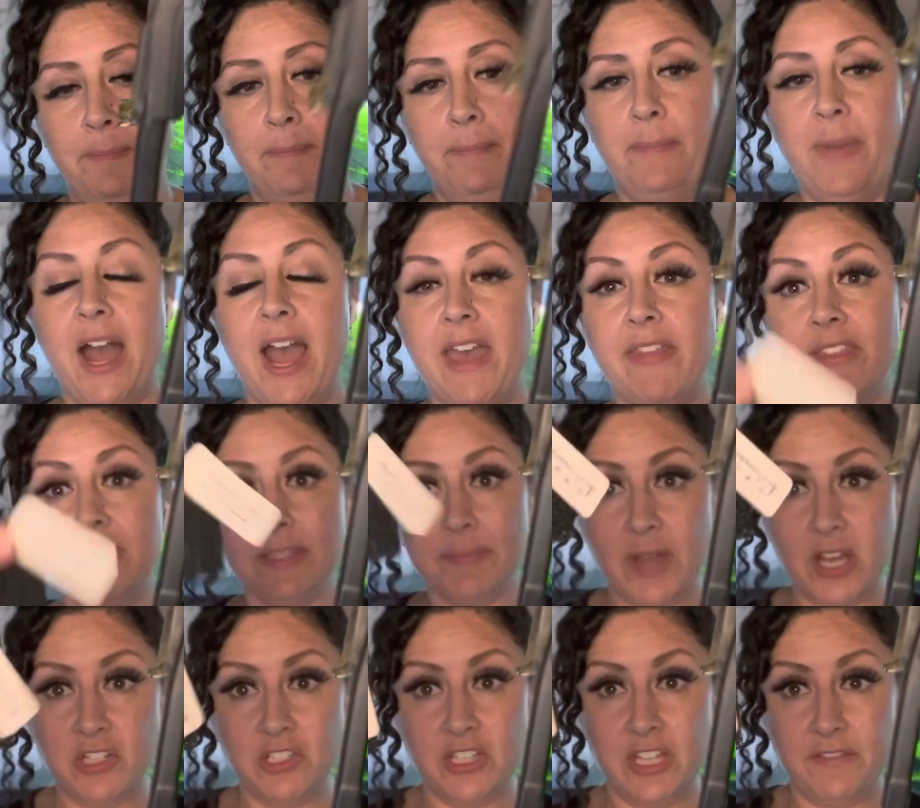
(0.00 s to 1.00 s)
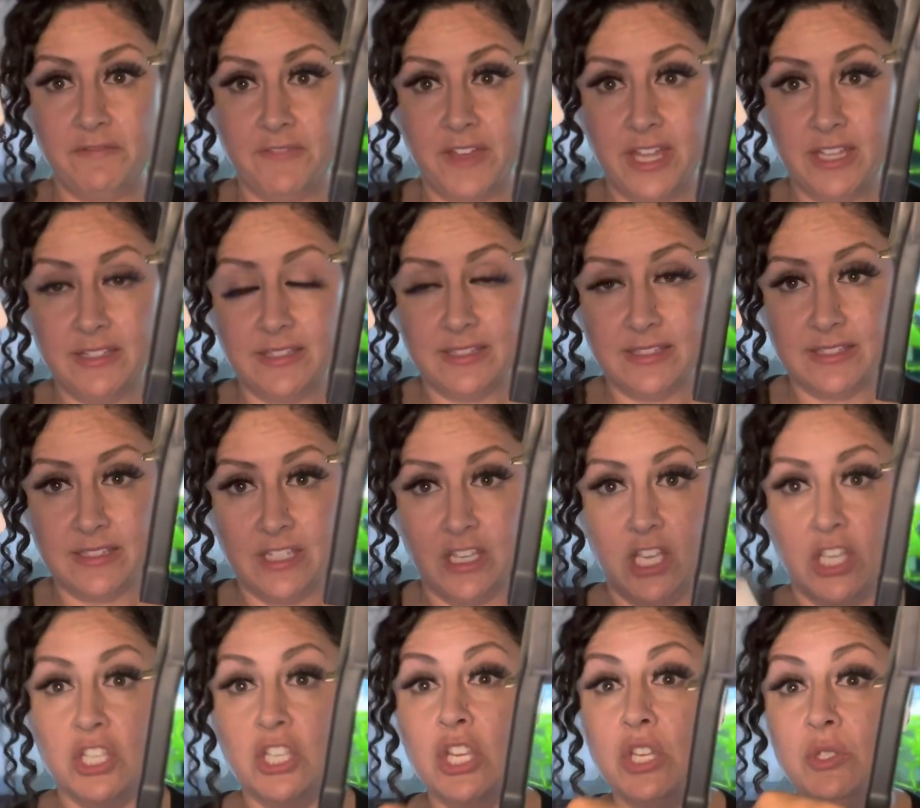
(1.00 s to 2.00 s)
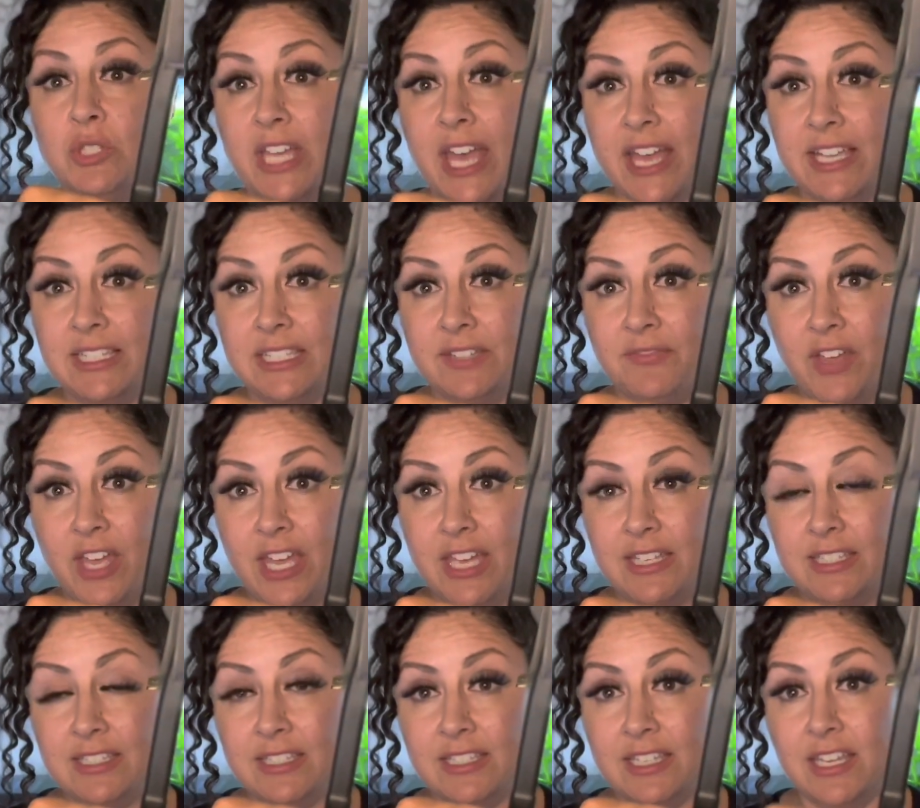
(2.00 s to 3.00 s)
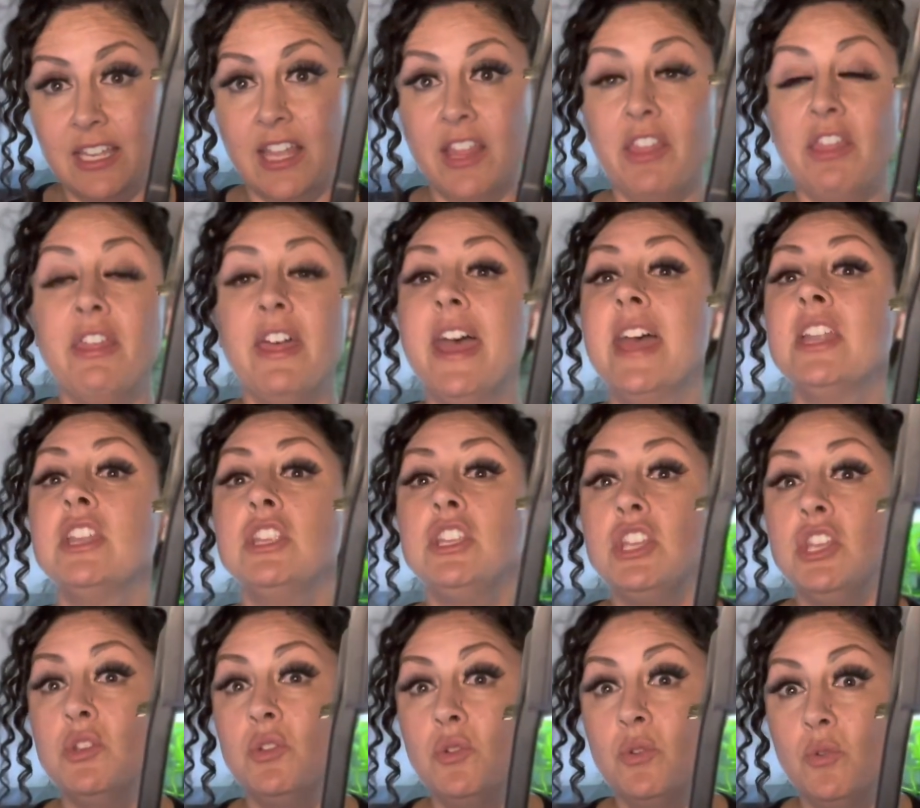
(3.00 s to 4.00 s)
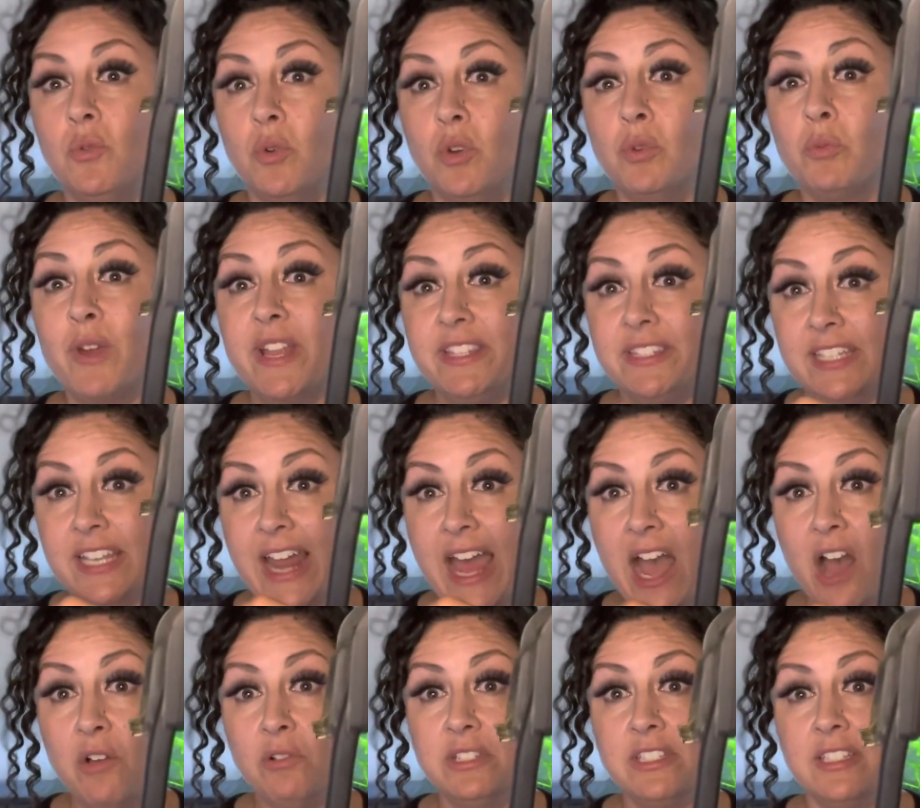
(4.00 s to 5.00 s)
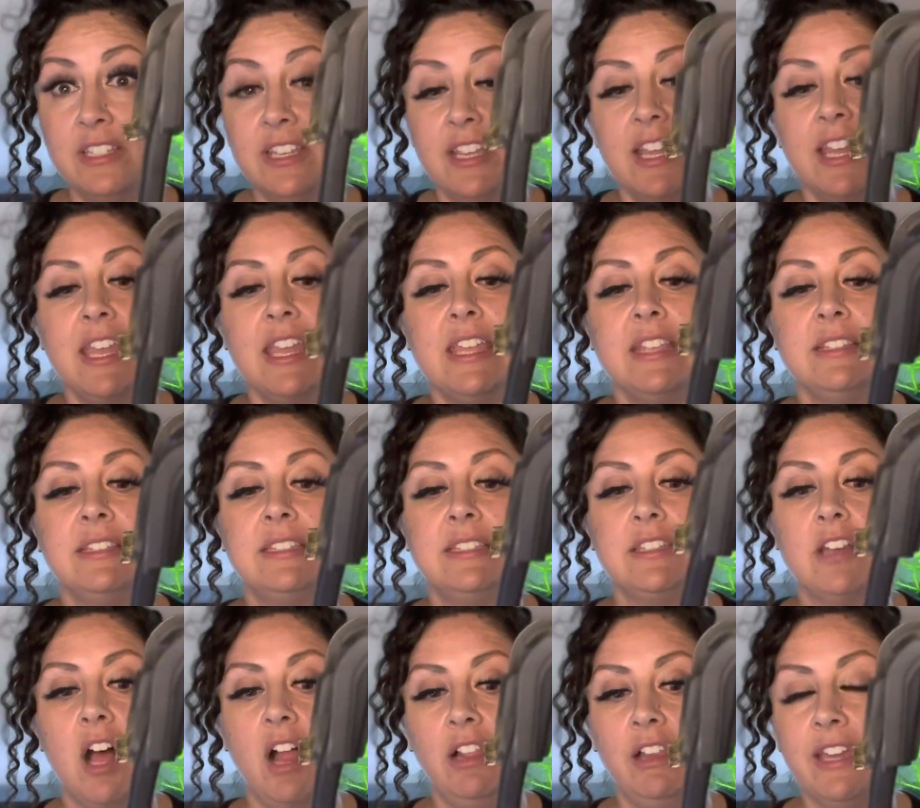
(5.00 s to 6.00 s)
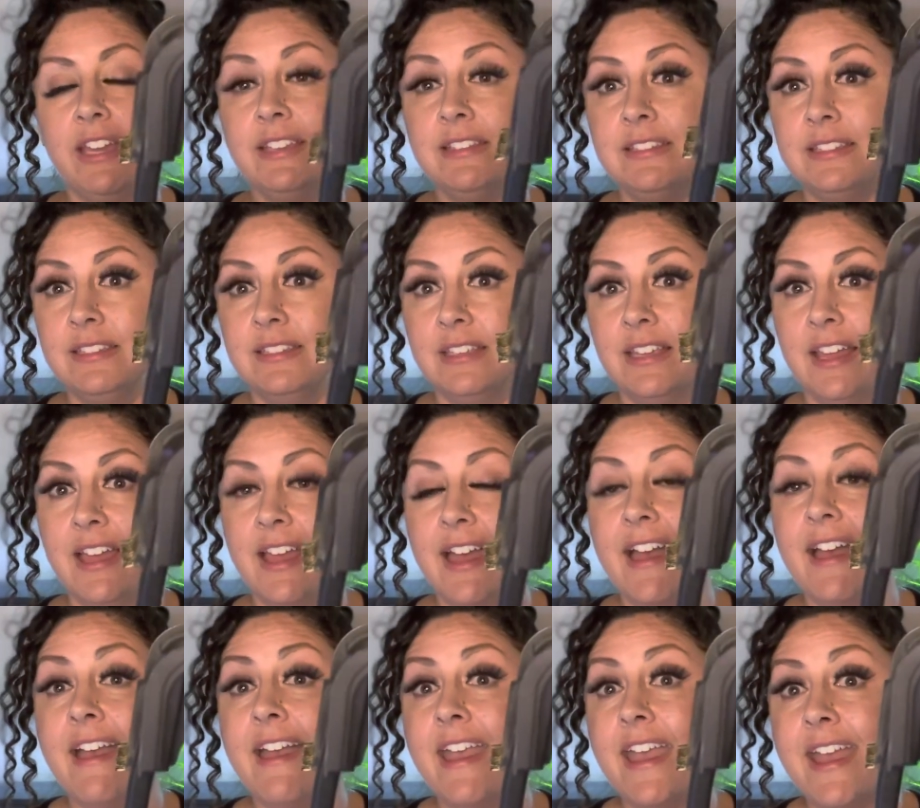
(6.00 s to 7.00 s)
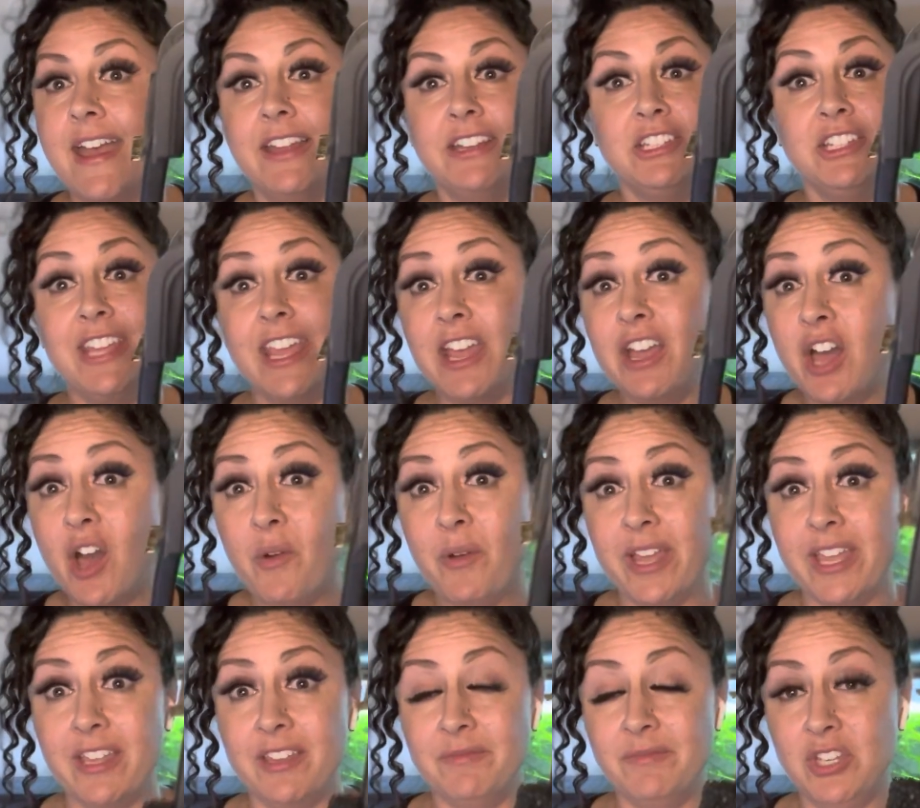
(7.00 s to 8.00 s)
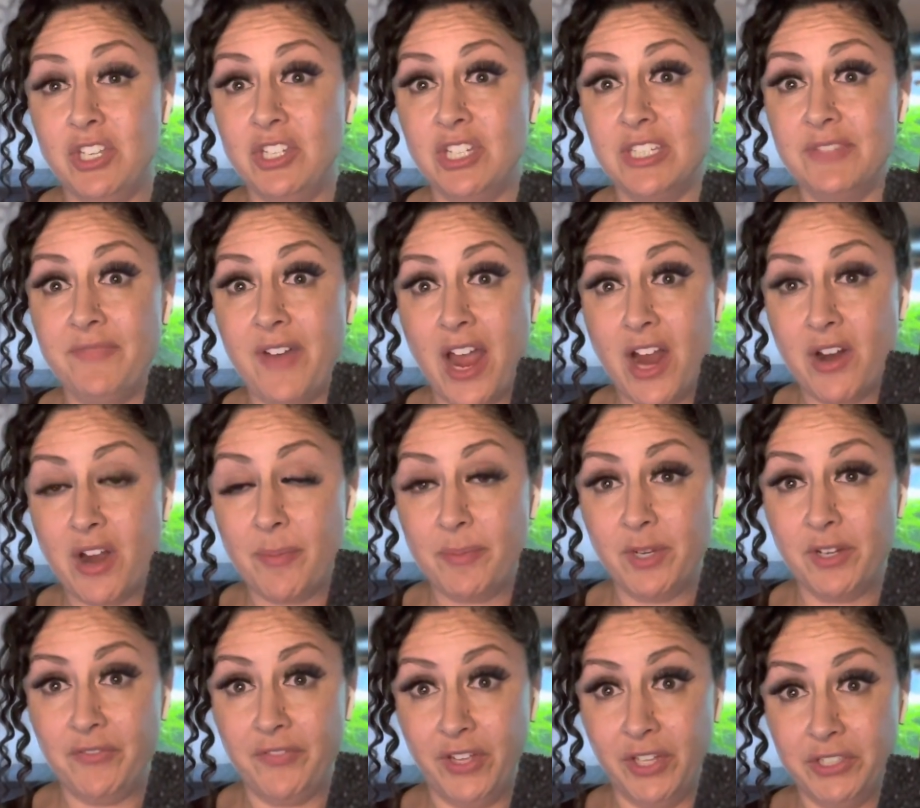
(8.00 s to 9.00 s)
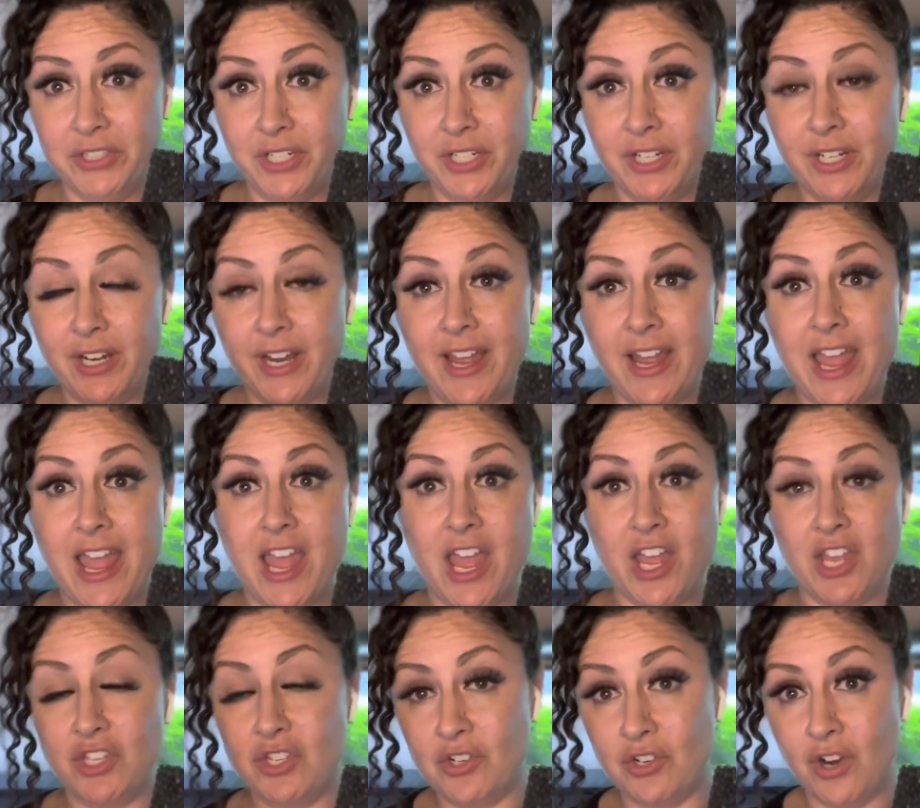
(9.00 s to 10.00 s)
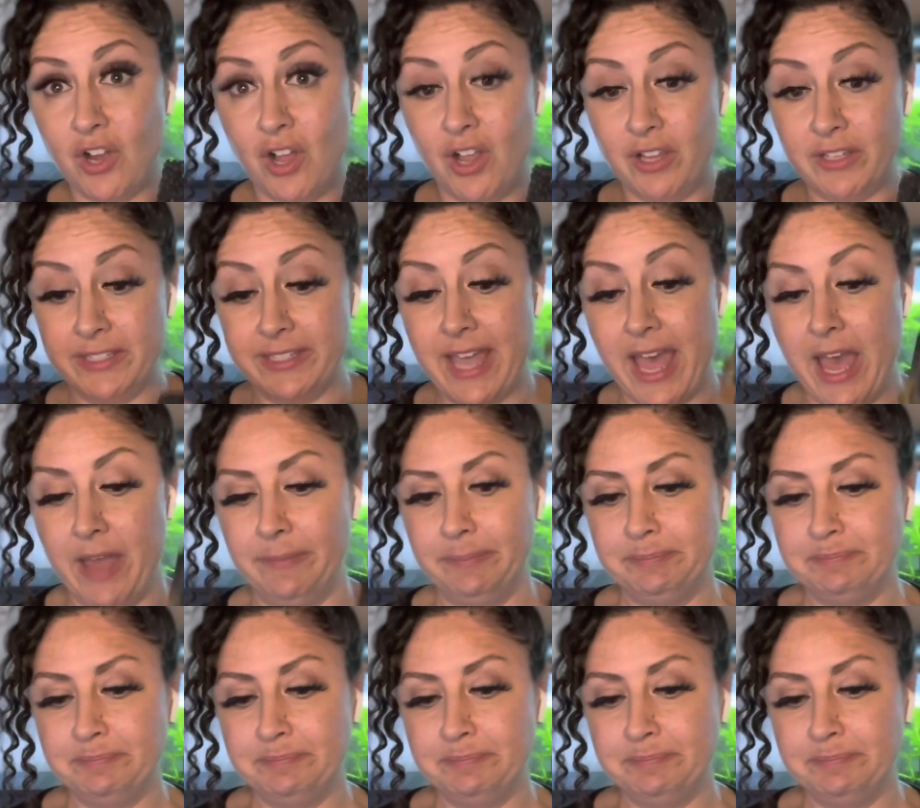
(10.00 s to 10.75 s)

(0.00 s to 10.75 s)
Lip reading: buy the sponge that fits, you test fit, then you rinse it out, install it, and get going. You just fire up your filter and you're all set.